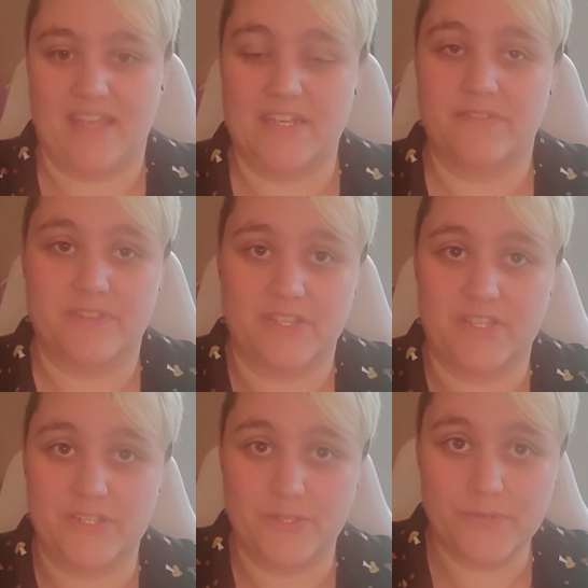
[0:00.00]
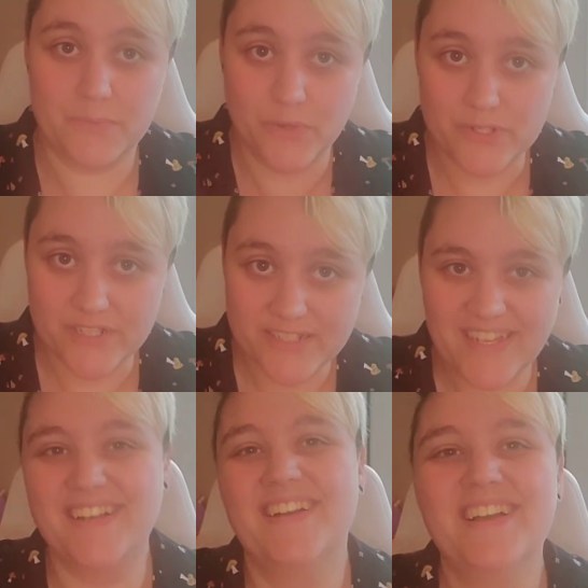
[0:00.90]
end of the good news portion
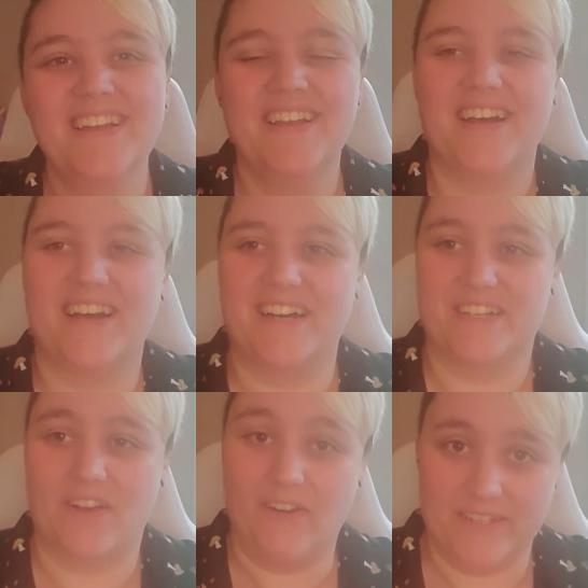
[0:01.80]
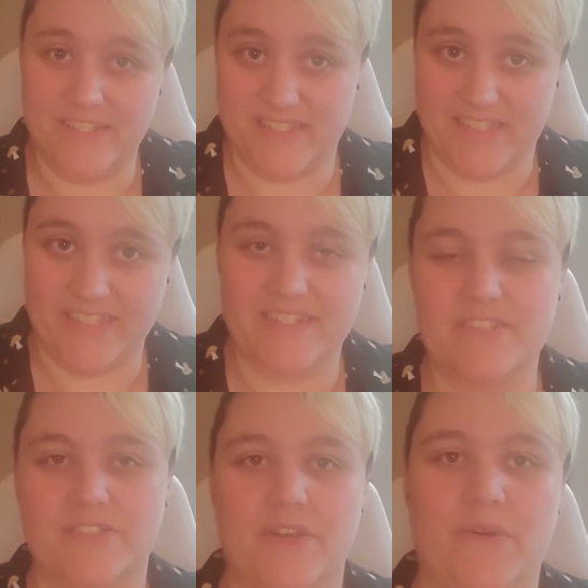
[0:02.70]
on to the end.
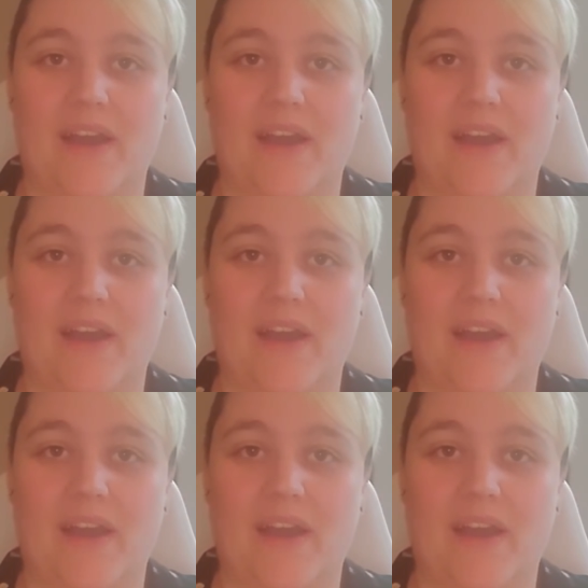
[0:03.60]
So